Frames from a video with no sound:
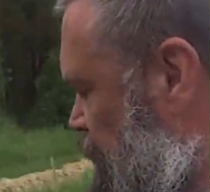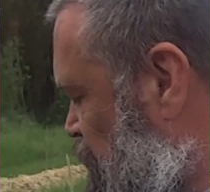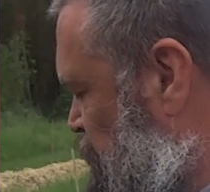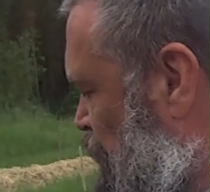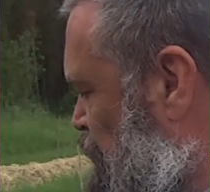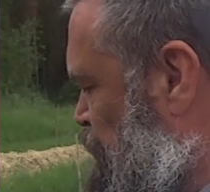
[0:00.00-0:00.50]

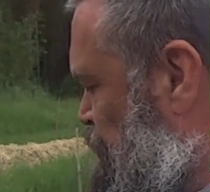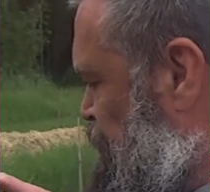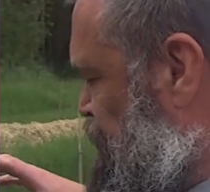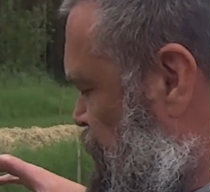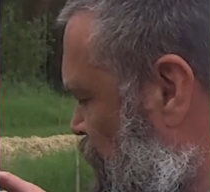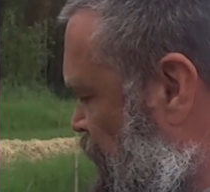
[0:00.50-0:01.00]
is we've
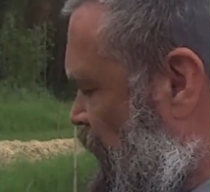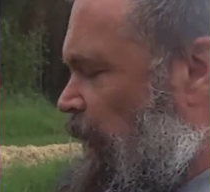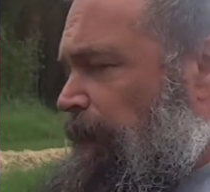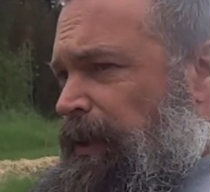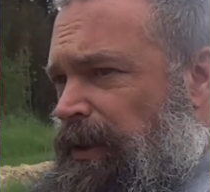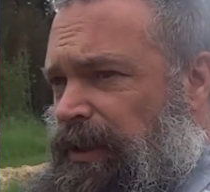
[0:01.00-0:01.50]
dug it
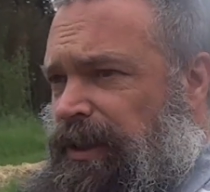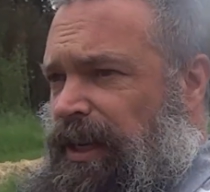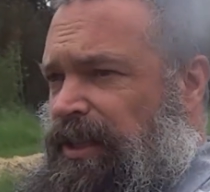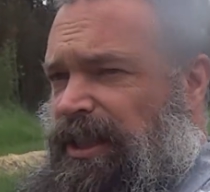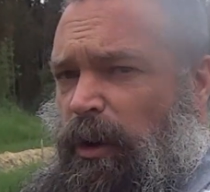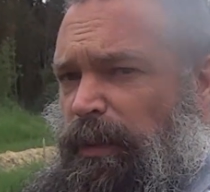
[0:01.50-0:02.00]
up,
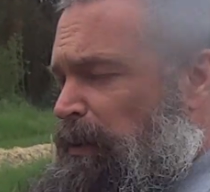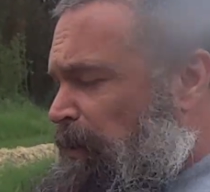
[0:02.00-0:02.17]
Dennis helped me